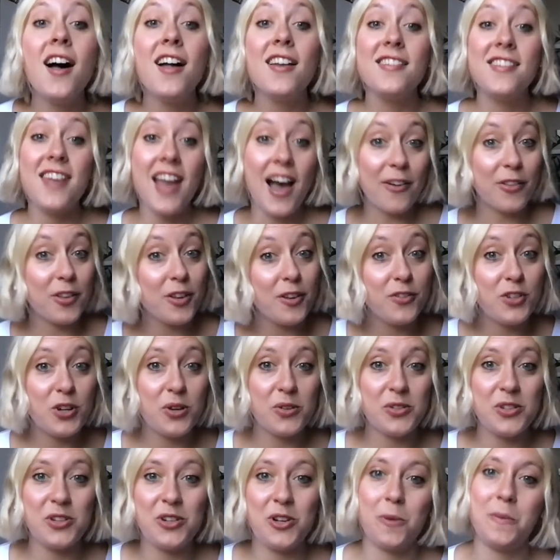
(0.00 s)
Now that you've
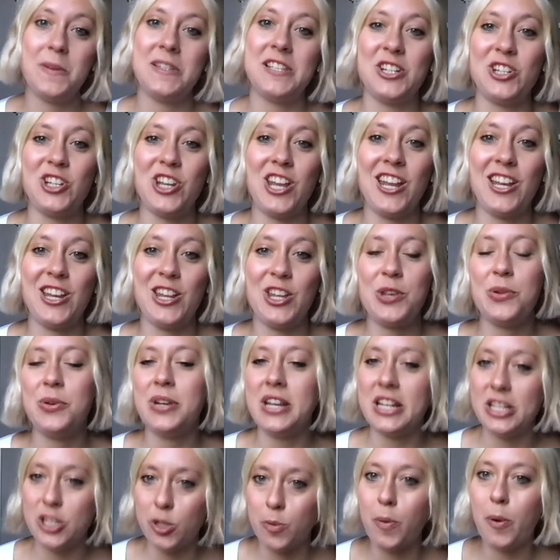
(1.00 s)
chosen your position, you
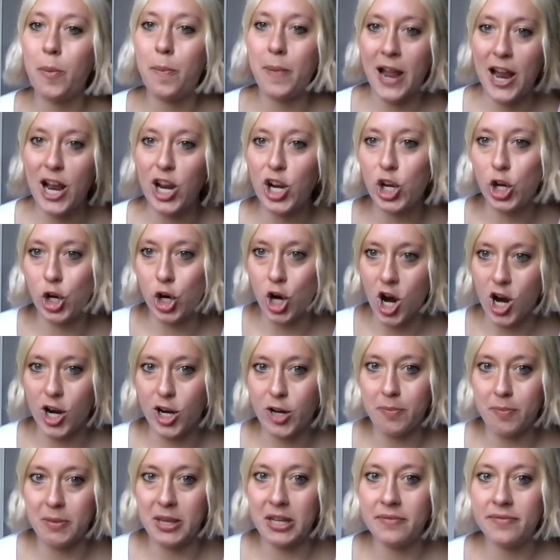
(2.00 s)
need to prepare your
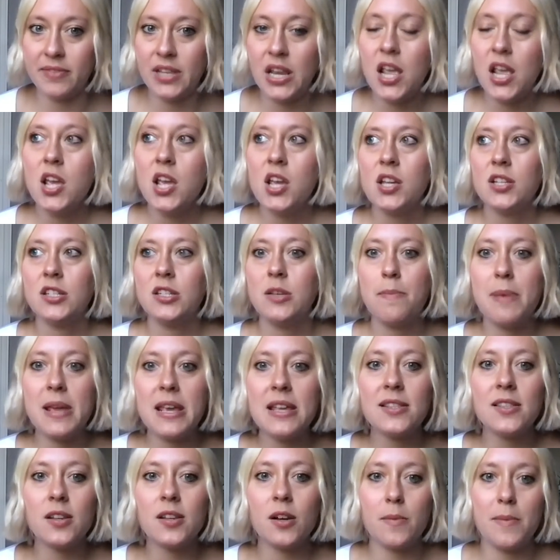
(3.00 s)
argument.
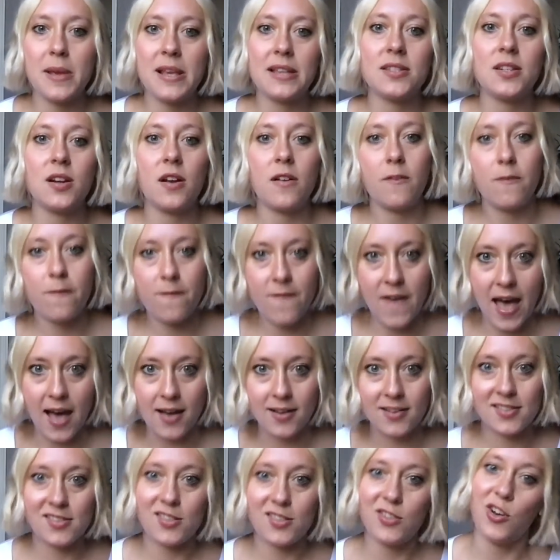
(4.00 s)
Debates are based on
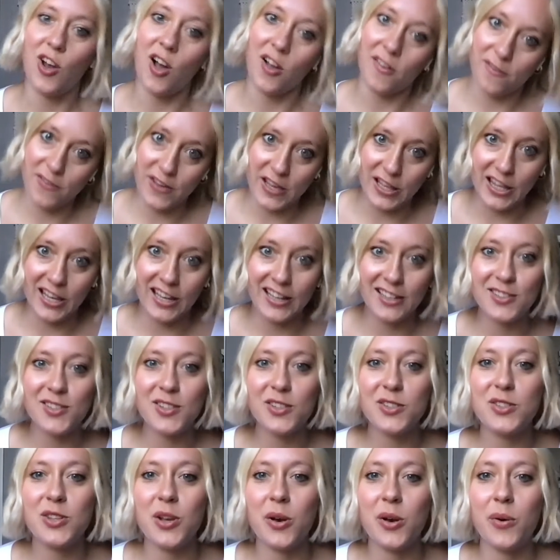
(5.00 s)
facts, not feelings,
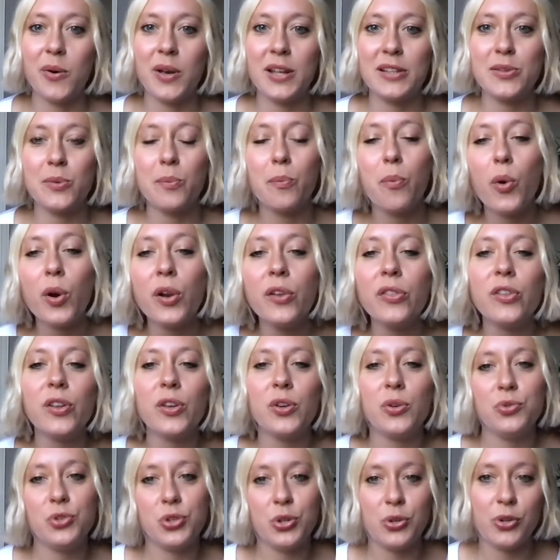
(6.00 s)
so it's important that
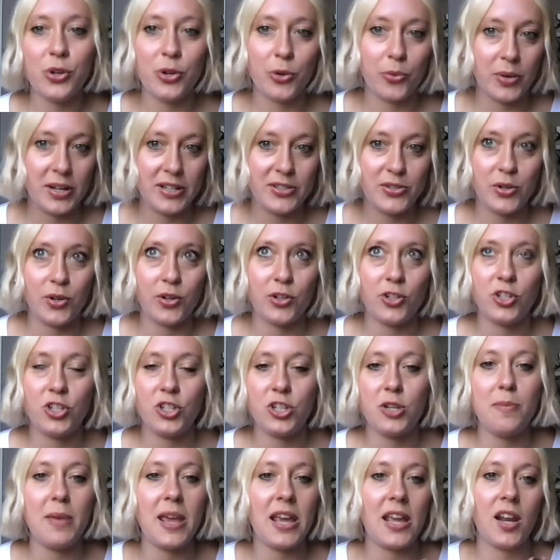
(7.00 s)
you do your research
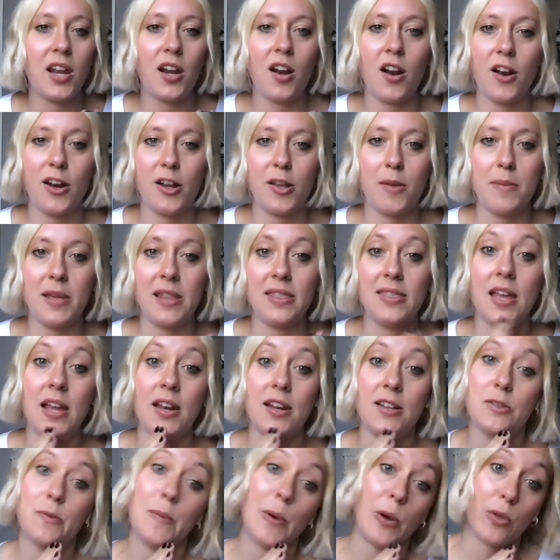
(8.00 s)
to make an argument that
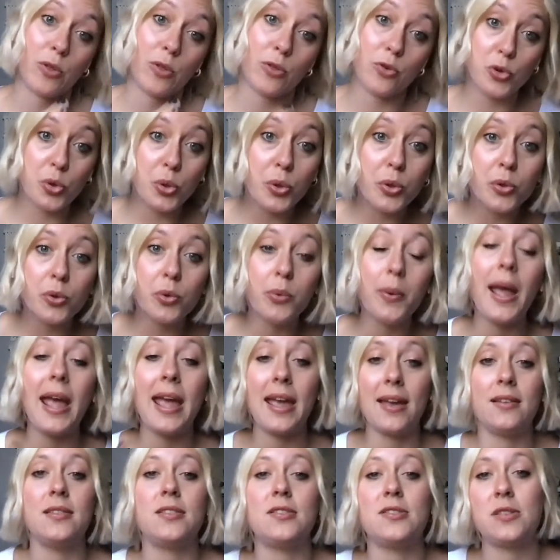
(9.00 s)
is both true
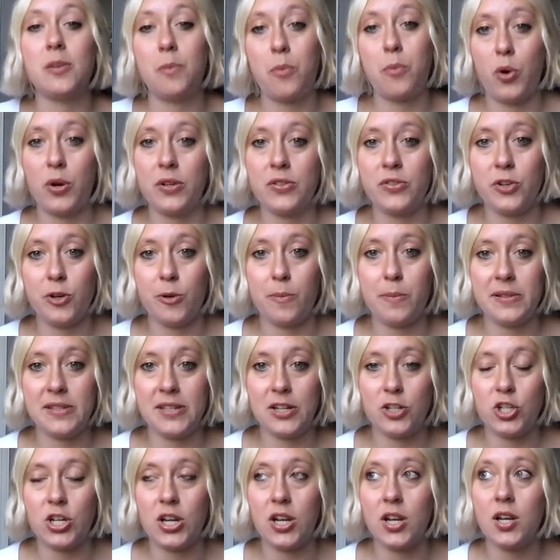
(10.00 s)
and supports your
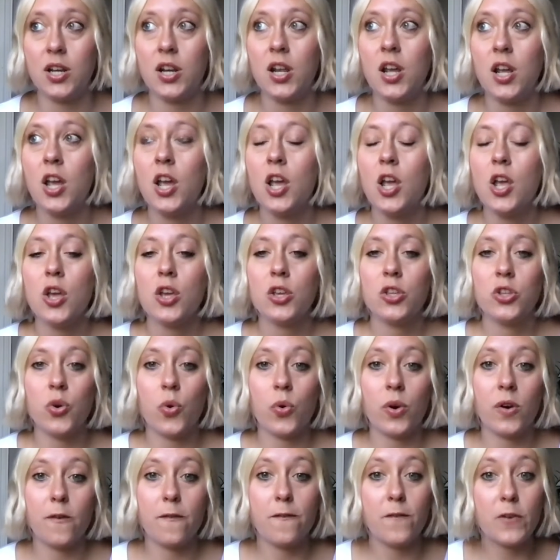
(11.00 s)
position.
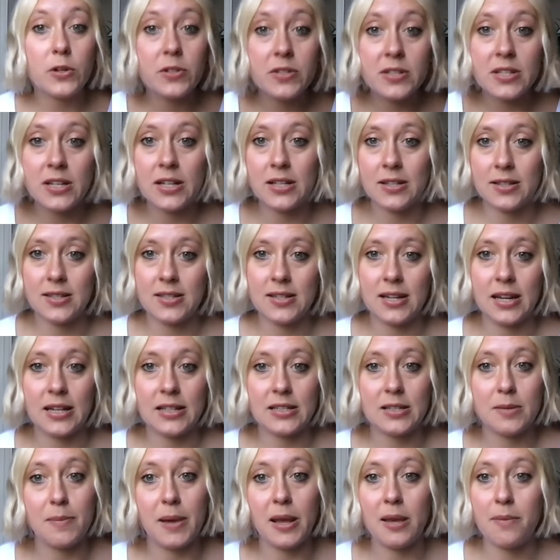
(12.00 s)
Your first
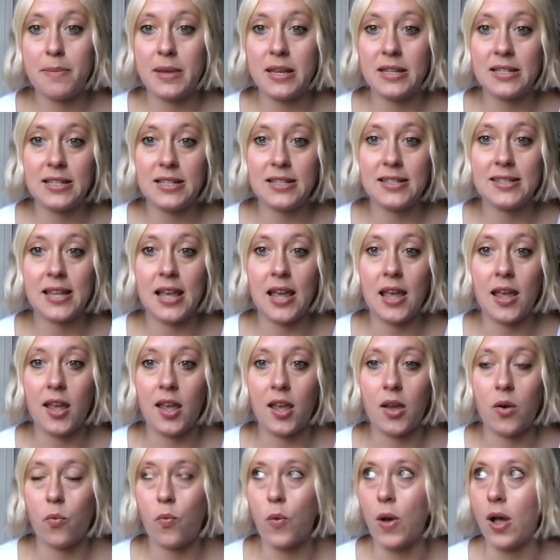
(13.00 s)
instinct might be to
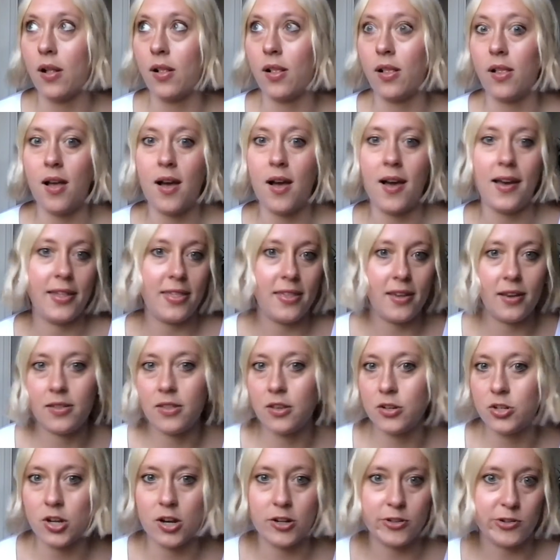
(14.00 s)
say, well, I think
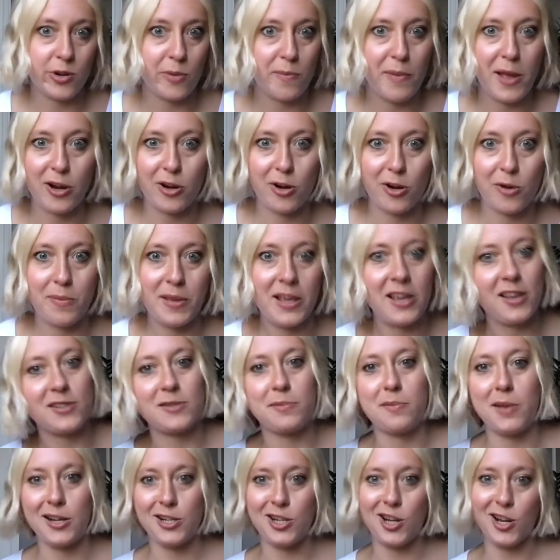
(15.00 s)
that dogs are better because
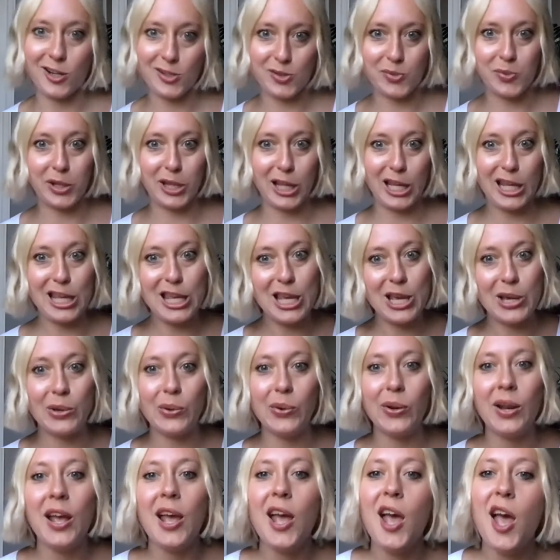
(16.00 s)
my dog is really cute,
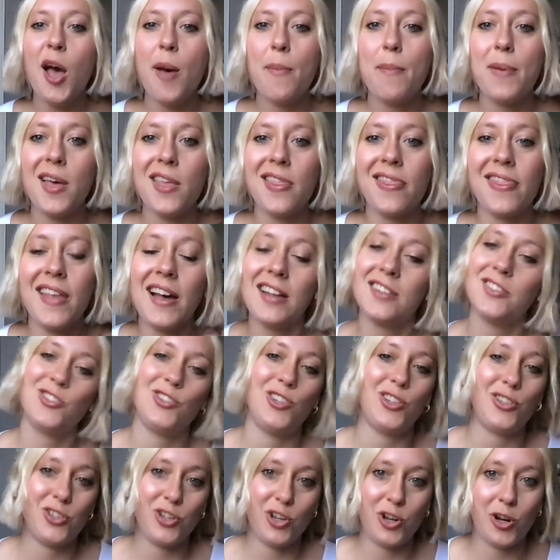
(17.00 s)
but that's
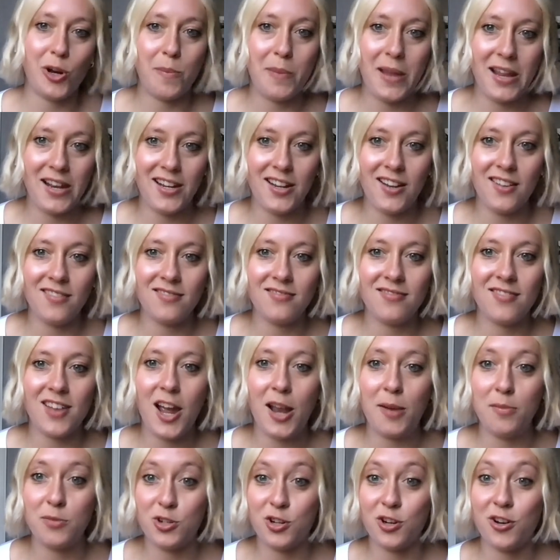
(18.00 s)
just your opinion.
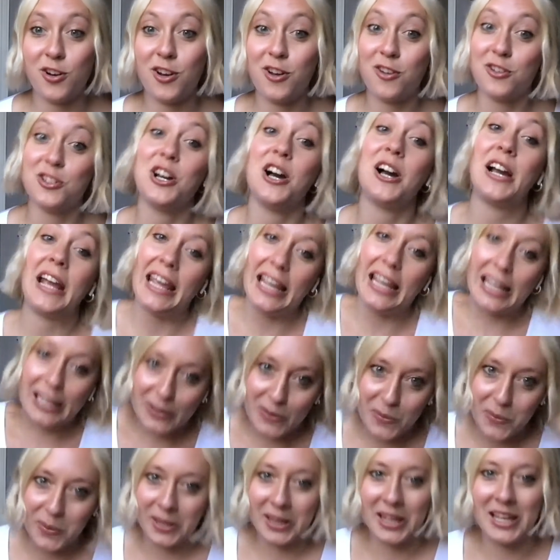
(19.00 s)
I'm sure your dog
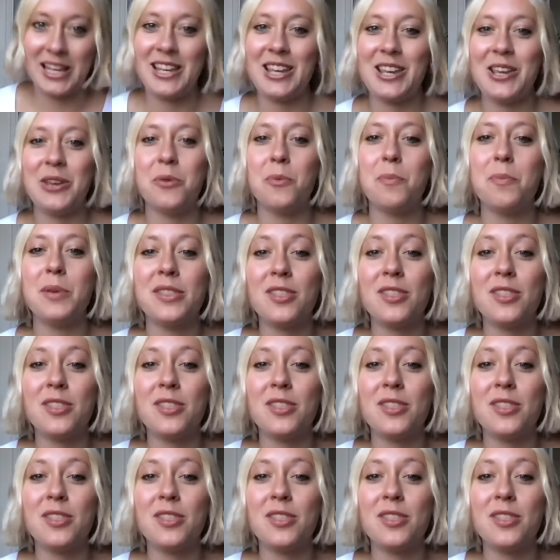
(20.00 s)
is really cute, but